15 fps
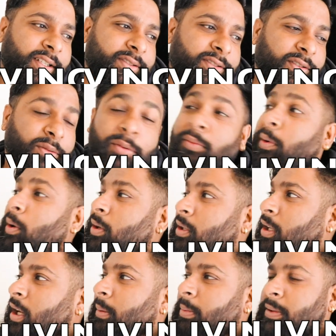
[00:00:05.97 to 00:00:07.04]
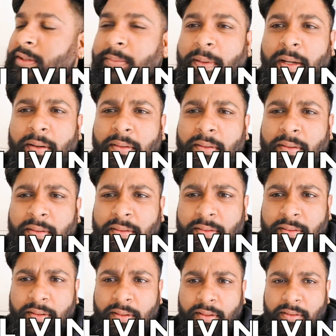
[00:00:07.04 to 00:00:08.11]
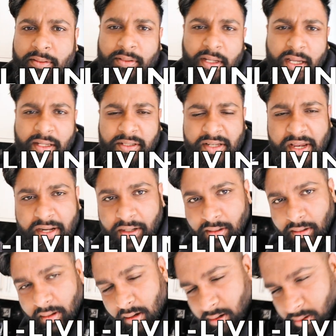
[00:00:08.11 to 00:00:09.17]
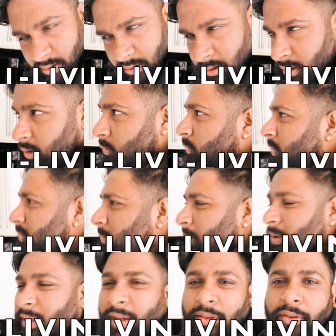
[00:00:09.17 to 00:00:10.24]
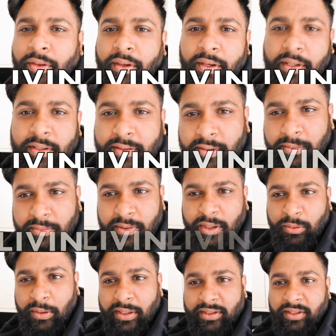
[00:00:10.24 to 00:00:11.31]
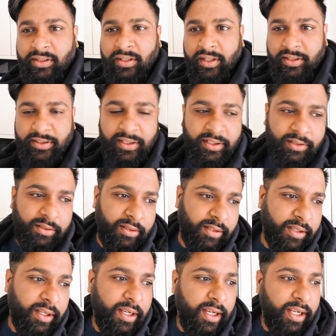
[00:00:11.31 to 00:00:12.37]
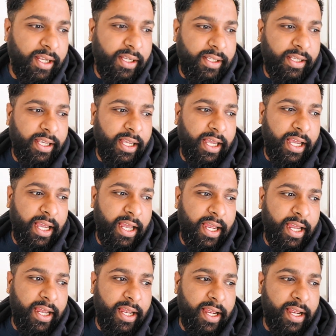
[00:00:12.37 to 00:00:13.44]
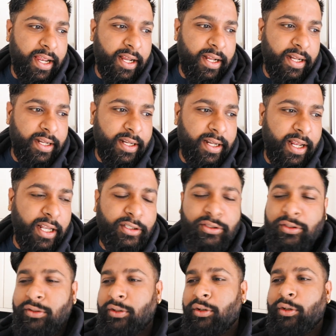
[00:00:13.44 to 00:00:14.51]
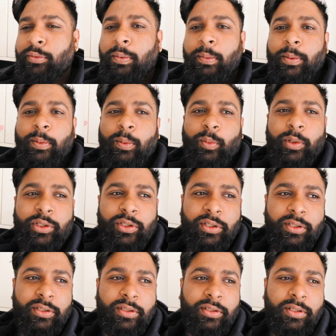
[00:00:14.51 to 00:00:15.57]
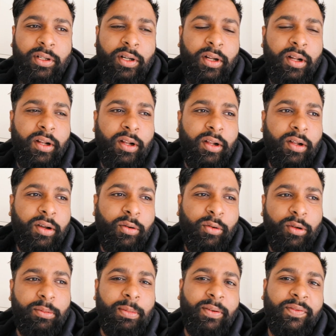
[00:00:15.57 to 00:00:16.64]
so we've woken up, it's about 9:10 o'clock. It's about 9:30, so that's why I said 9:10 o'clock. Yeah, and as you know, you've probably been watching all of my